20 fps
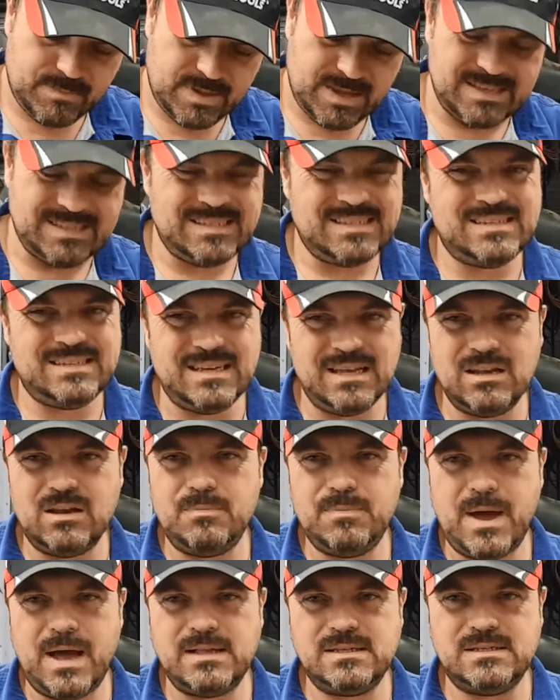Still a
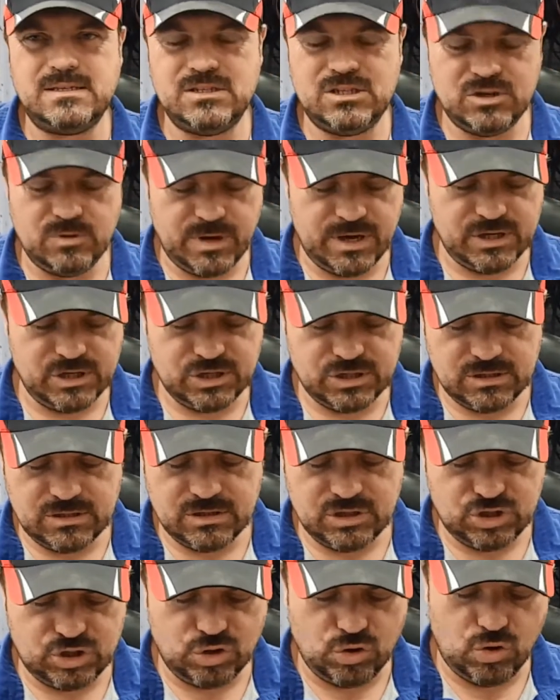bad
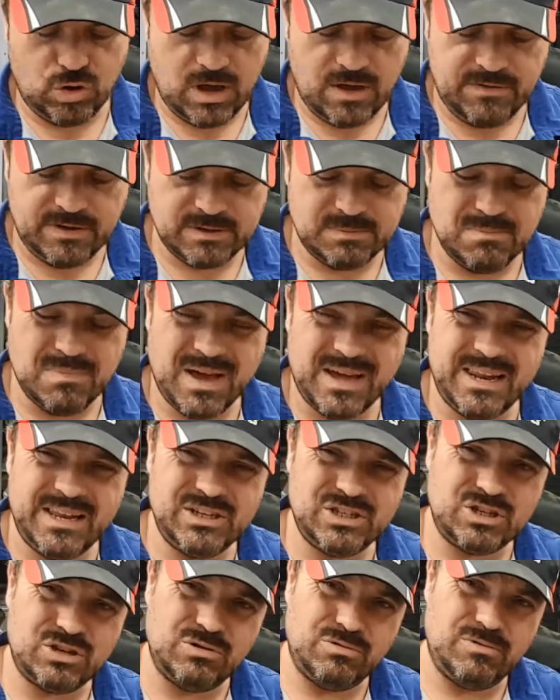situation. Sure, if it's
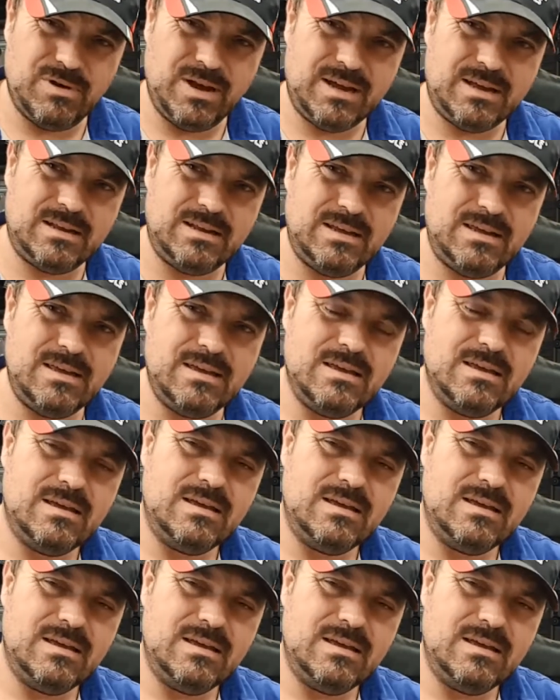managed correctly,